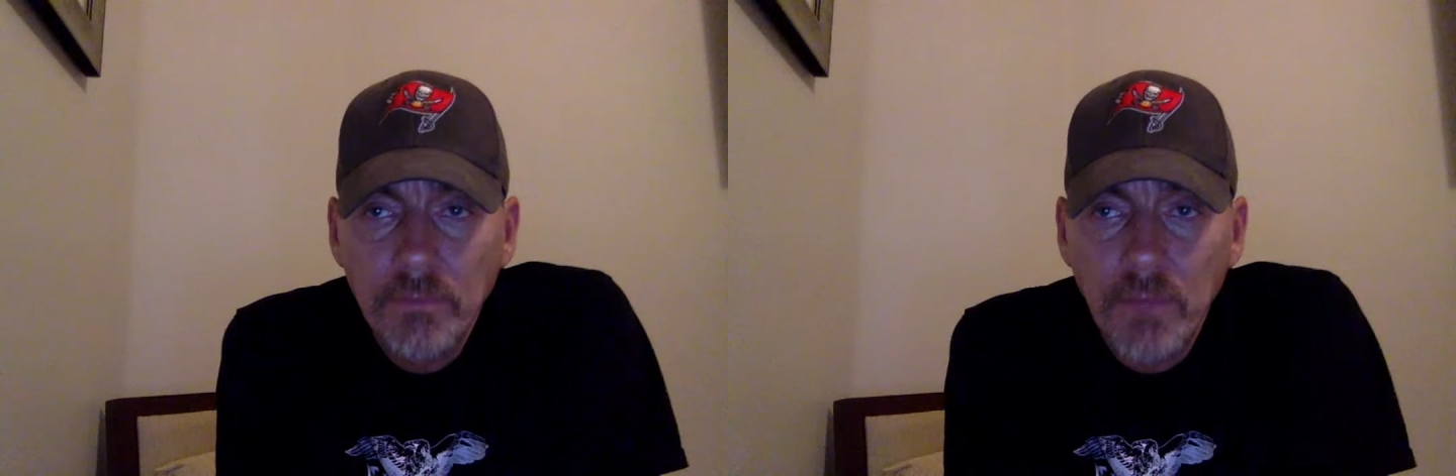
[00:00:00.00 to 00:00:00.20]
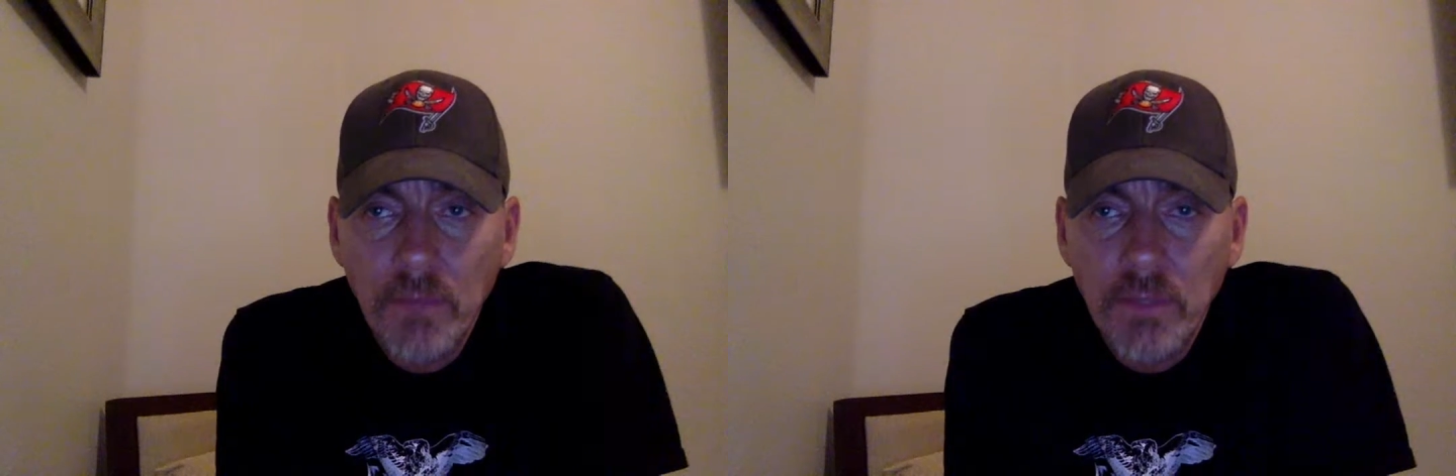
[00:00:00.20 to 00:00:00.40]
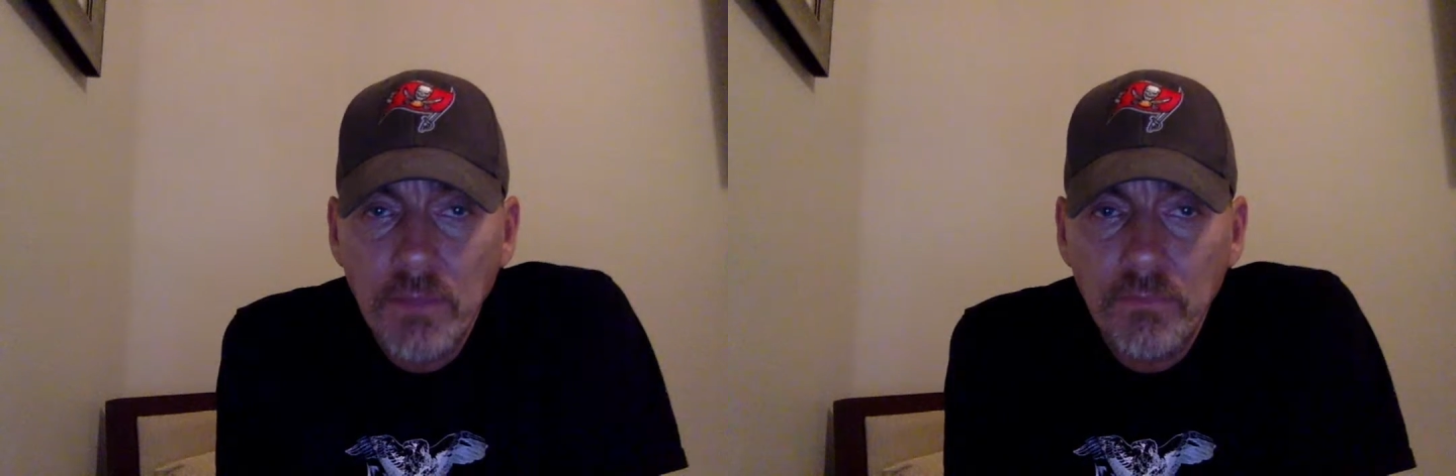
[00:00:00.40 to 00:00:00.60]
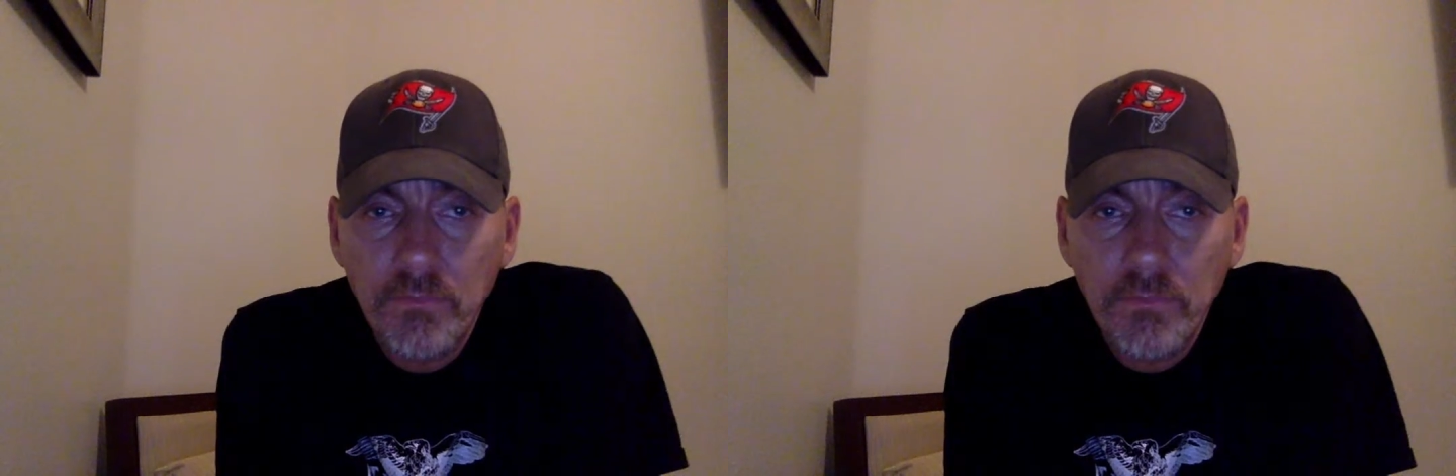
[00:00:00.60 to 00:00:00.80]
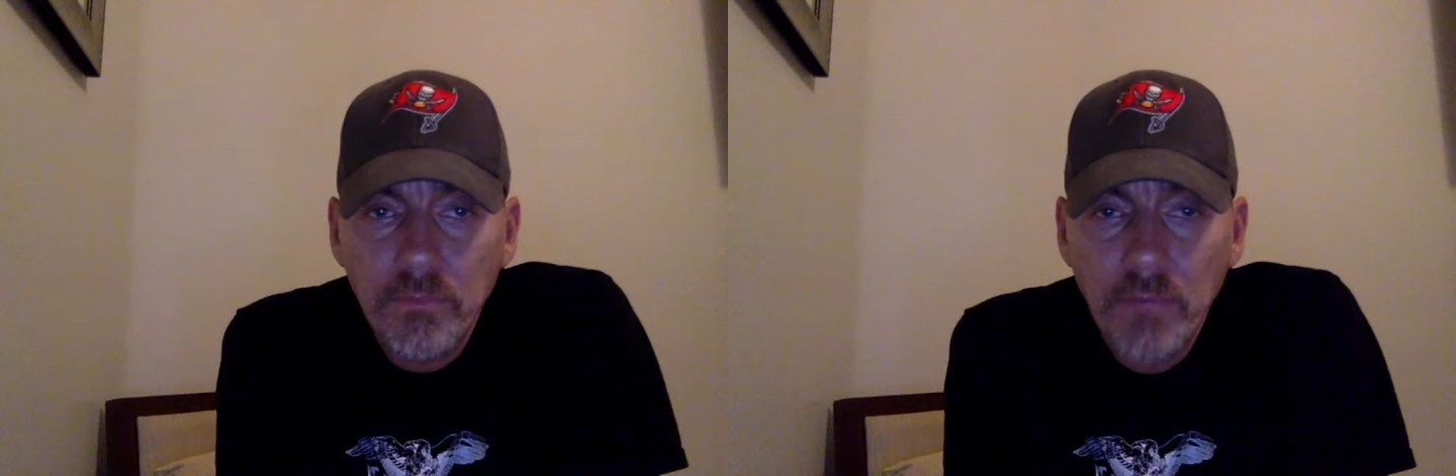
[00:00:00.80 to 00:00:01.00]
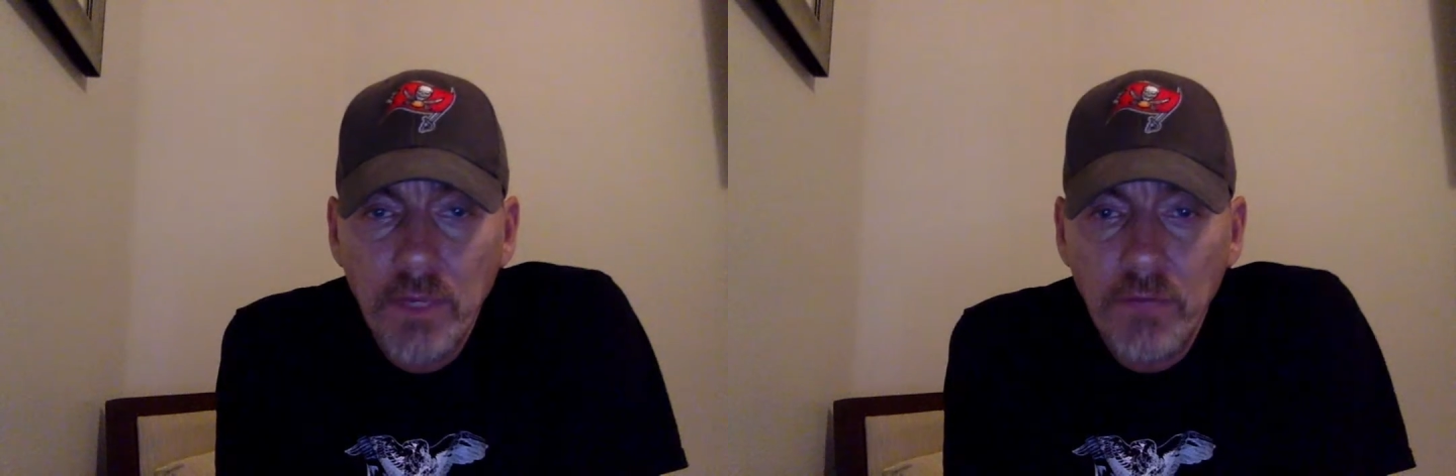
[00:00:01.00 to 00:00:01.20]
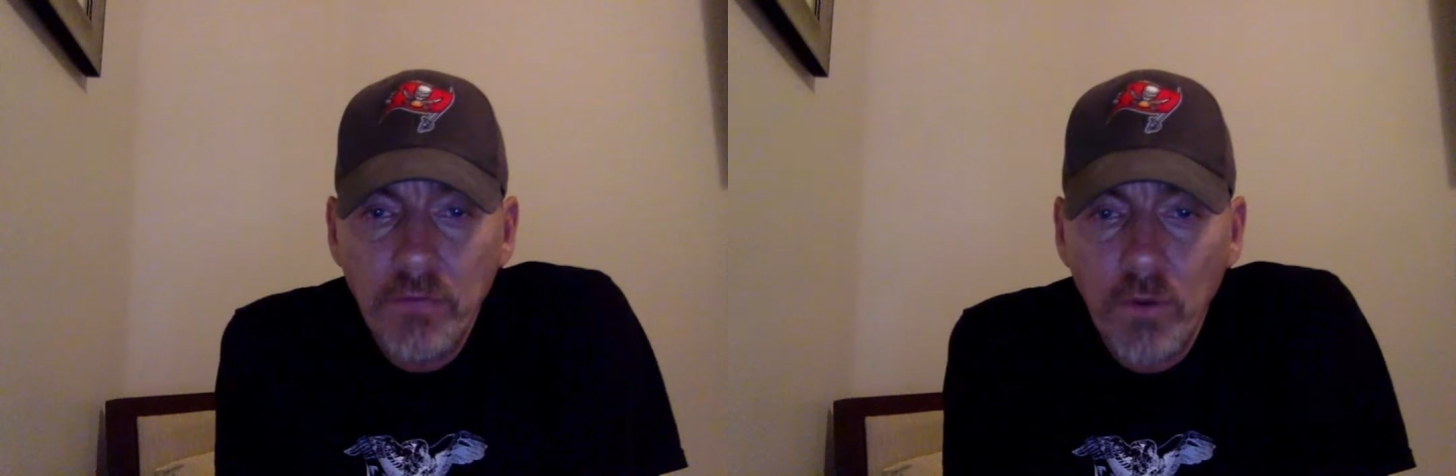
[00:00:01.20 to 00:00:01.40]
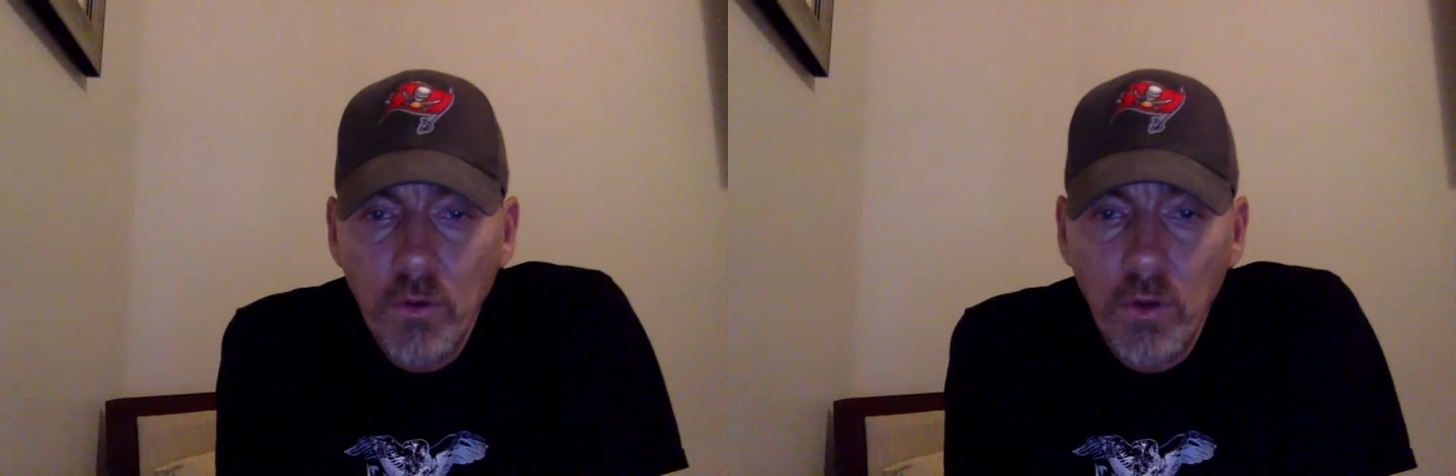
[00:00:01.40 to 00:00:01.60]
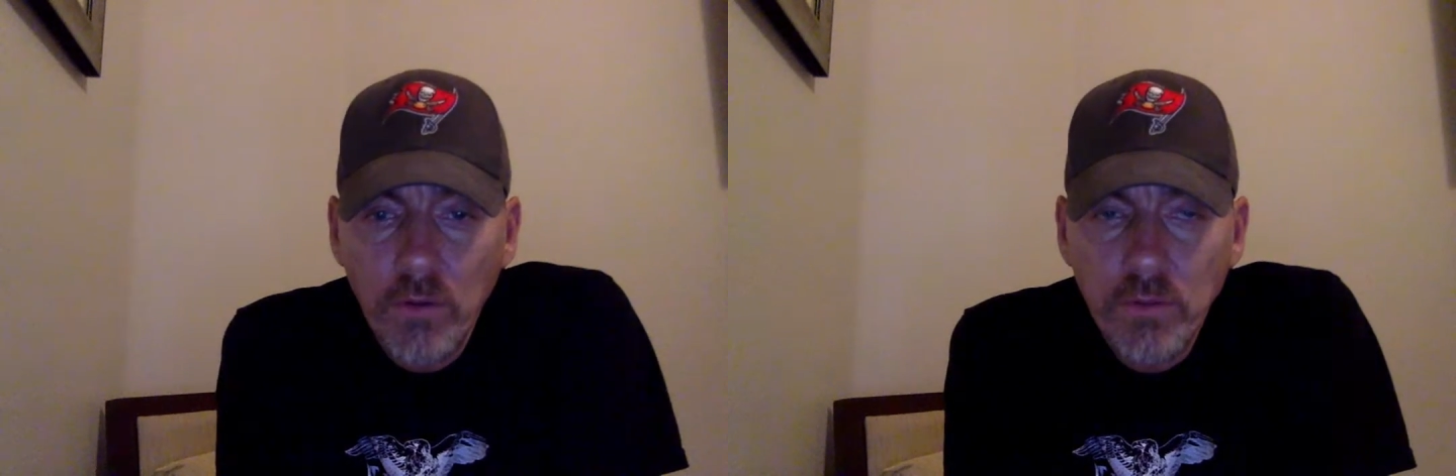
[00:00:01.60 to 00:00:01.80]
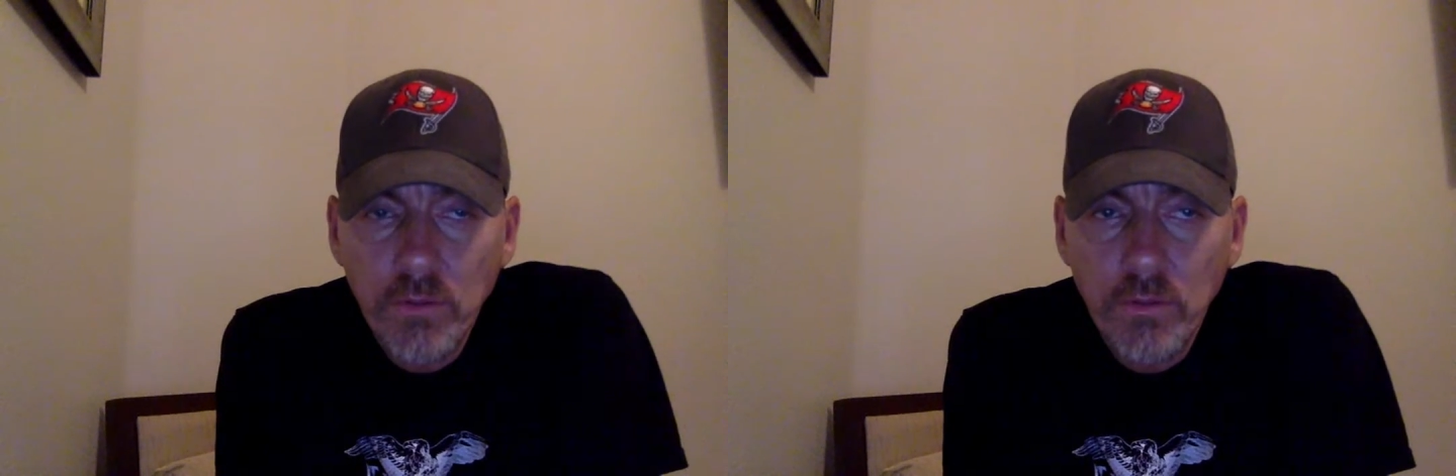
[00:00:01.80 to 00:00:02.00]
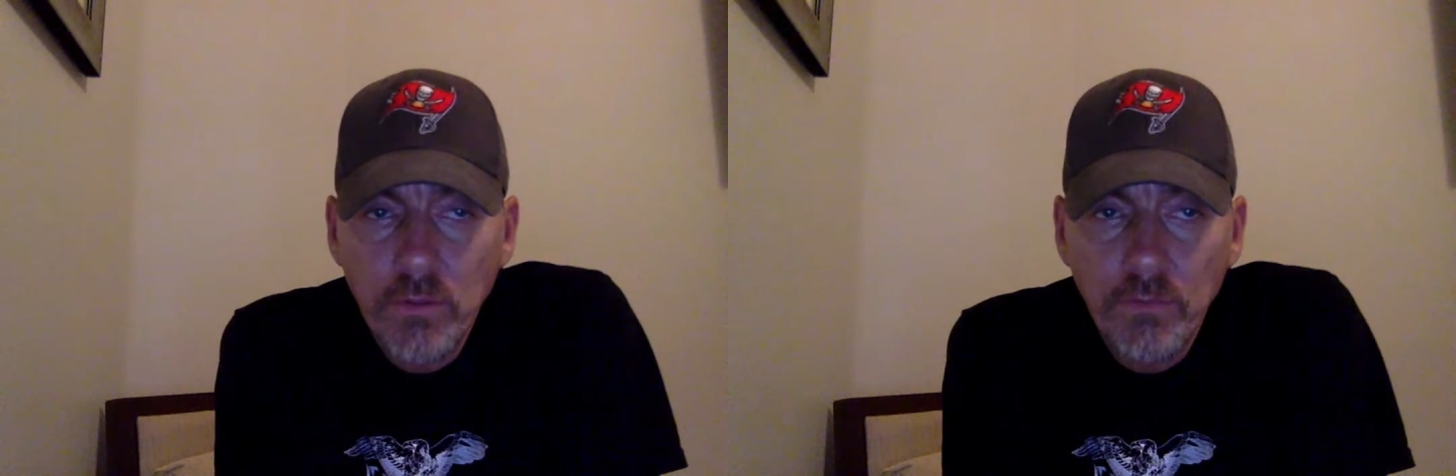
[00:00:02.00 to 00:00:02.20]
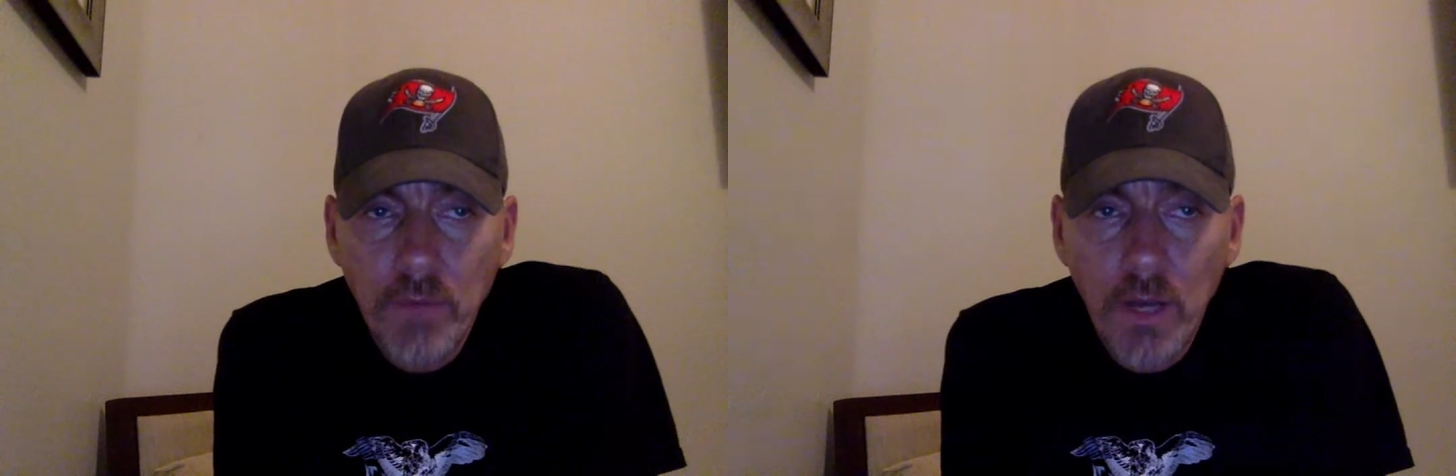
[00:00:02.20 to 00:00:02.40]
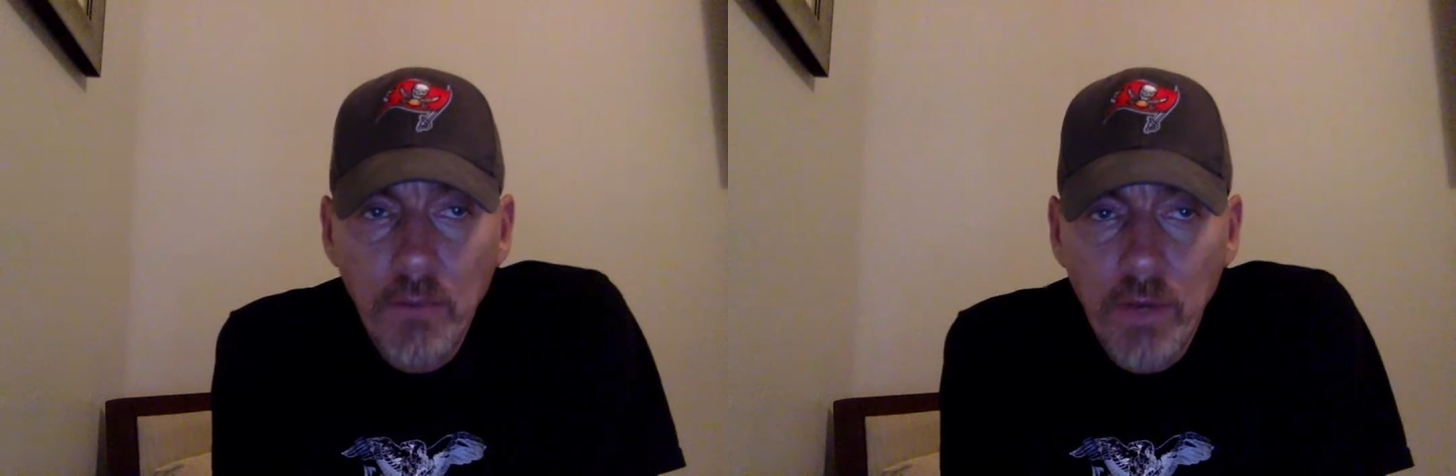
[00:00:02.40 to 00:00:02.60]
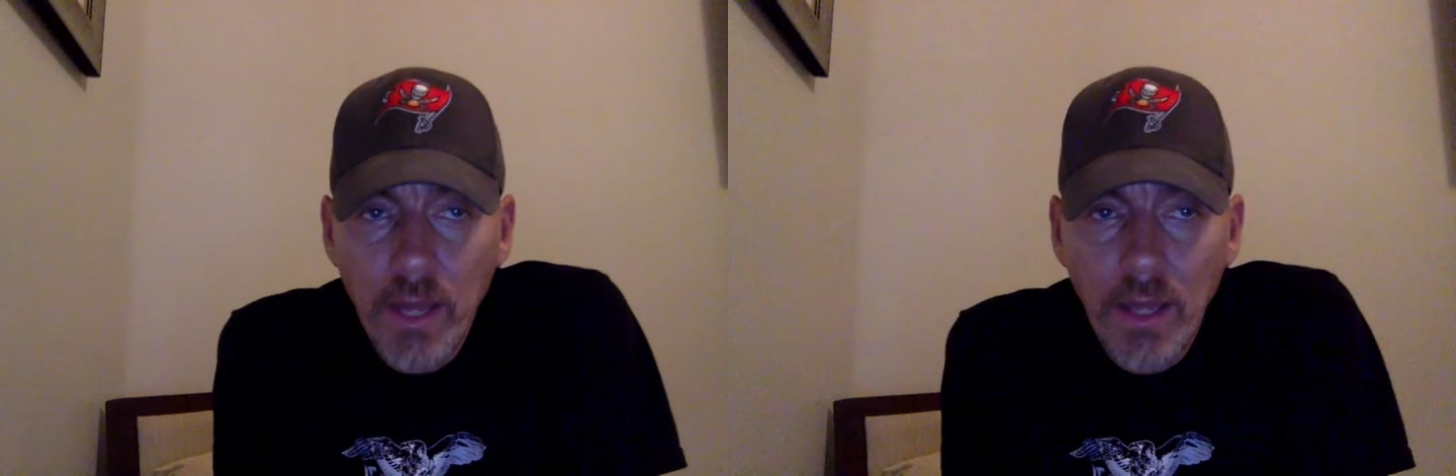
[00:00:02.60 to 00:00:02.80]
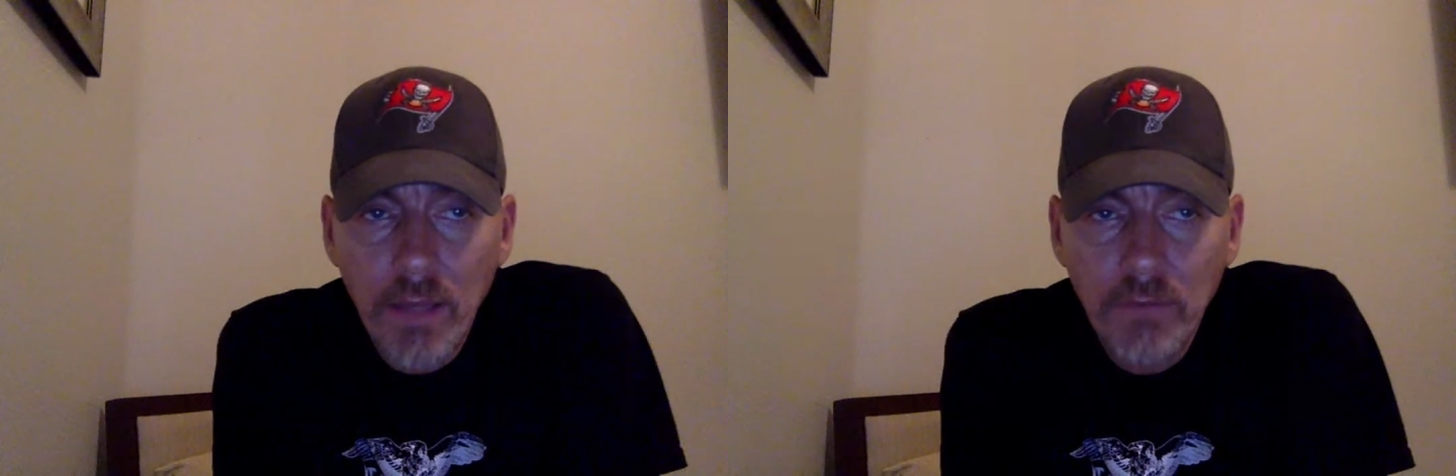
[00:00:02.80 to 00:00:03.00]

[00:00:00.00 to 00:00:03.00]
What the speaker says: maybe make a phone call to your mom or dad